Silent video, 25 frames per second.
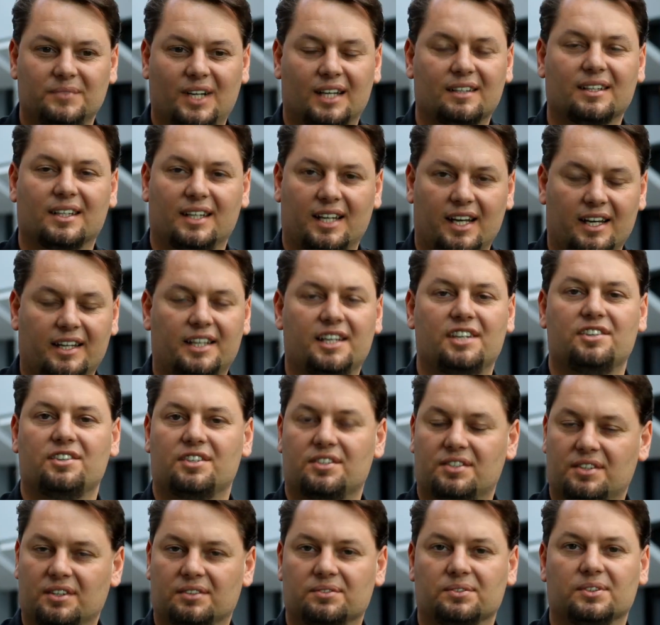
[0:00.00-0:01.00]
I think
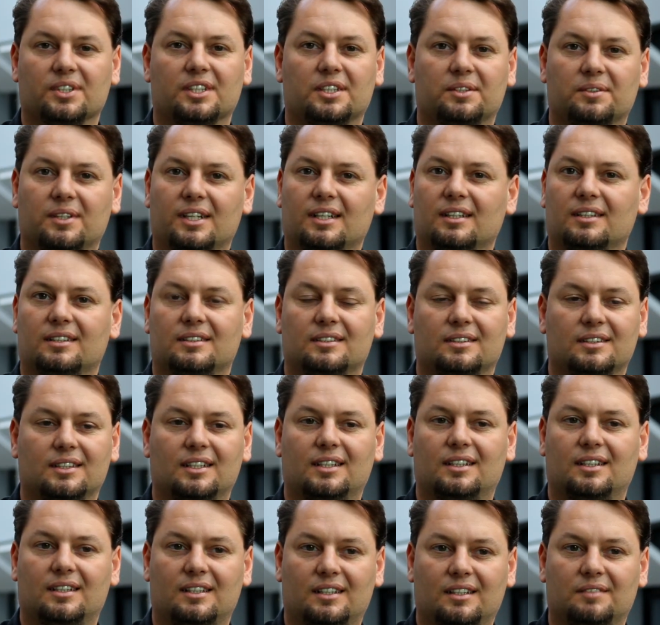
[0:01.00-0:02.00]
Archimedes has gone really well and
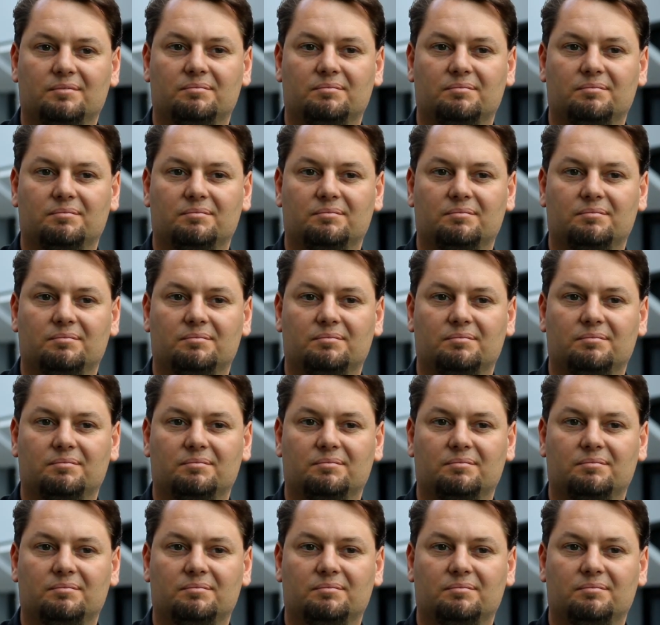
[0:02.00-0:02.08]
uh,